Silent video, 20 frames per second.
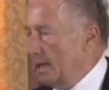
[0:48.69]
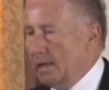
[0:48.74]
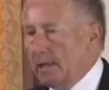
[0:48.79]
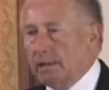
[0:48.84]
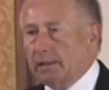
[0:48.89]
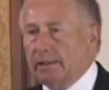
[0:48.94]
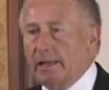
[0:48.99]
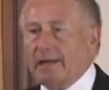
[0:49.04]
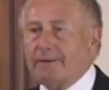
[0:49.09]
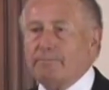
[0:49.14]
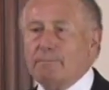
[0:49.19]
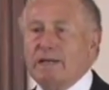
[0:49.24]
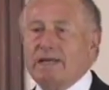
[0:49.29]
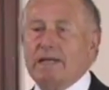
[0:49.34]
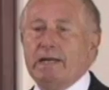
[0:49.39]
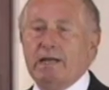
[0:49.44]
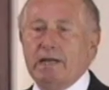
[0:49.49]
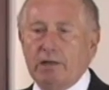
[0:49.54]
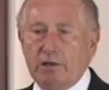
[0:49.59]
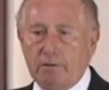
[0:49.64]
Let me
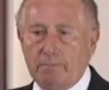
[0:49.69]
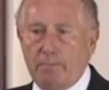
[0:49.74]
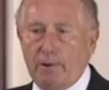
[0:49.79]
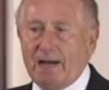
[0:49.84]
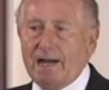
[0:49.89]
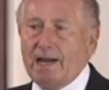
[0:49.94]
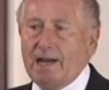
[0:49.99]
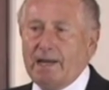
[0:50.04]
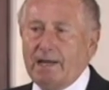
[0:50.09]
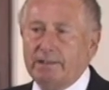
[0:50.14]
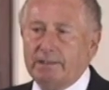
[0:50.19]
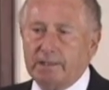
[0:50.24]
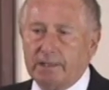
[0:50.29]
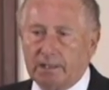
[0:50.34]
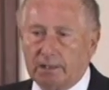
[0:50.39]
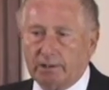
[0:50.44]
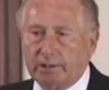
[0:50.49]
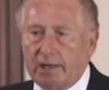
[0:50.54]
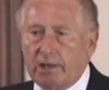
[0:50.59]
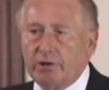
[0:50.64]
hereby
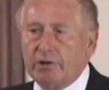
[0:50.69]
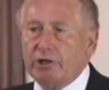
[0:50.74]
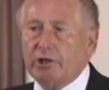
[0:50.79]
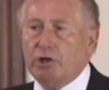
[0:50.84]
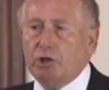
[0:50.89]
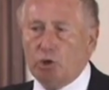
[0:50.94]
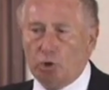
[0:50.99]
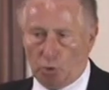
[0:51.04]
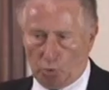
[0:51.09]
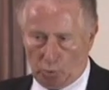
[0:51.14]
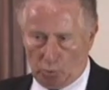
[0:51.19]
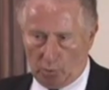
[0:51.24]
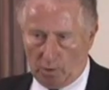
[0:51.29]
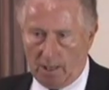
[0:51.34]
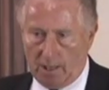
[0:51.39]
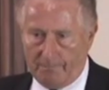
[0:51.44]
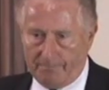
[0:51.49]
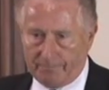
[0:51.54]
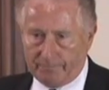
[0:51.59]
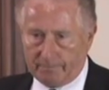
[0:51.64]
declare to you
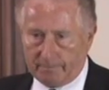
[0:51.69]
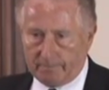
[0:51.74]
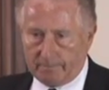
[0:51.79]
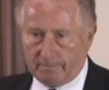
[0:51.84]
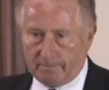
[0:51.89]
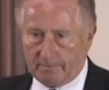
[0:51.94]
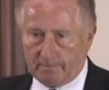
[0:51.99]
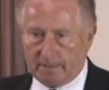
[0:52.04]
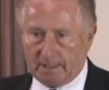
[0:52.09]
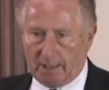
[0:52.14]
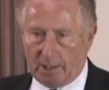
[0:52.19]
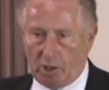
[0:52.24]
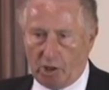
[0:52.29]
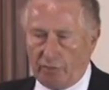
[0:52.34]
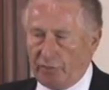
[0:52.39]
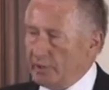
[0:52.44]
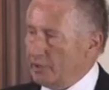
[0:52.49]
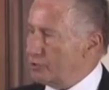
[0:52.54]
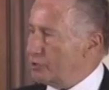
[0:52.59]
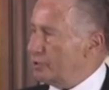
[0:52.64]
that on
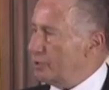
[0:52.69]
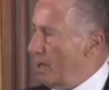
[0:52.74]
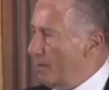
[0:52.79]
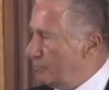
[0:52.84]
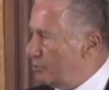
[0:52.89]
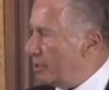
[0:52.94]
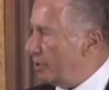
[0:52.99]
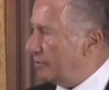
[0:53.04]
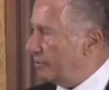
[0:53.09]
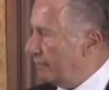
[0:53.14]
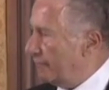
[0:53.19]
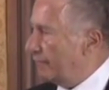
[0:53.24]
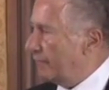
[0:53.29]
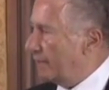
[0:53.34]
the subject of